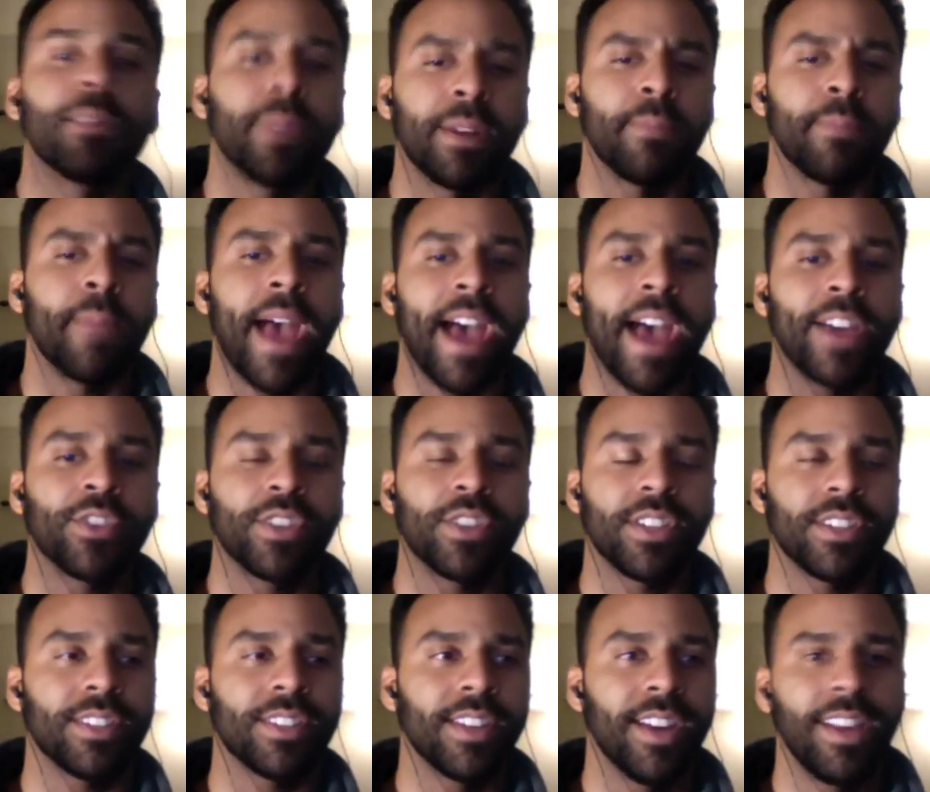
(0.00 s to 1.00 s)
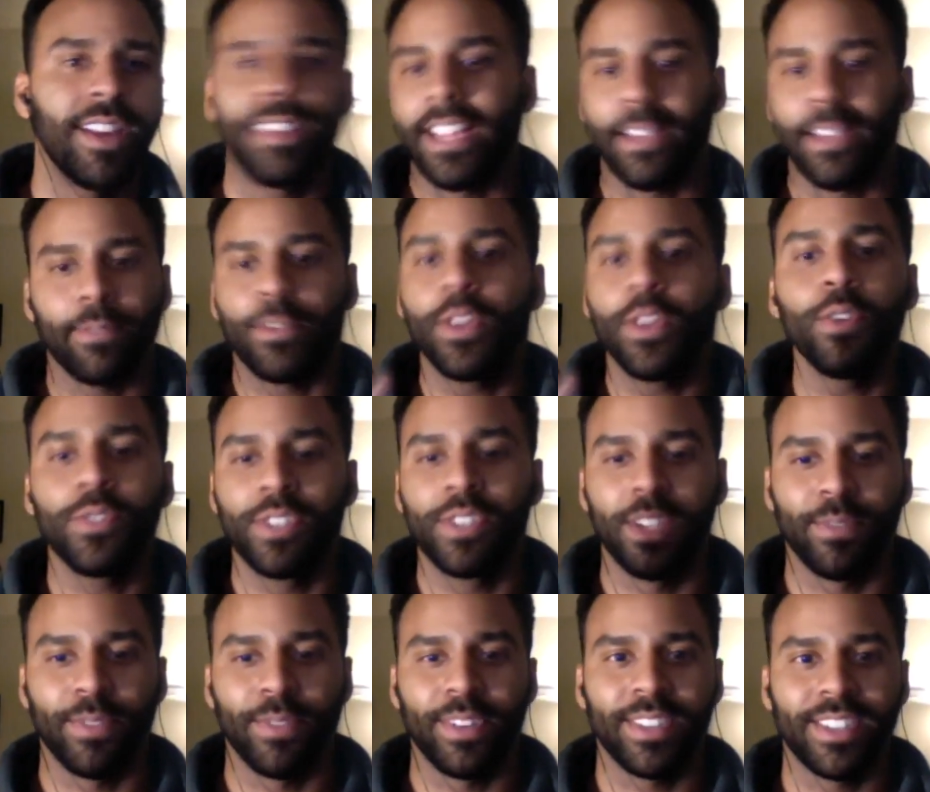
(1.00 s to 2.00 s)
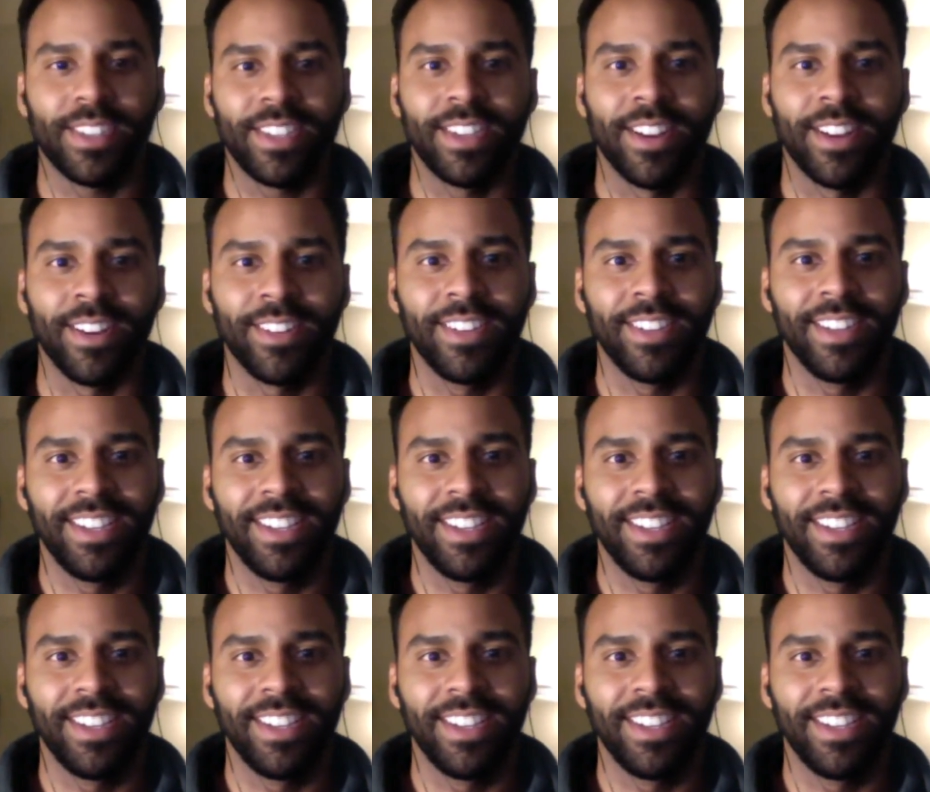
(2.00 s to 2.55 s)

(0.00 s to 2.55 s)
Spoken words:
imagined, like huge difference, you know.